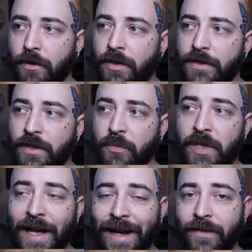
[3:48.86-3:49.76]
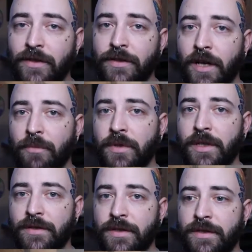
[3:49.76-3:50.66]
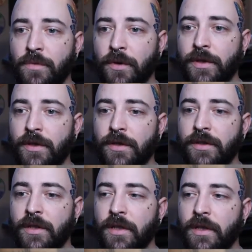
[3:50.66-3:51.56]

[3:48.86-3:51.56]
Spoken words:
longer he's going to be at the shop because he's working on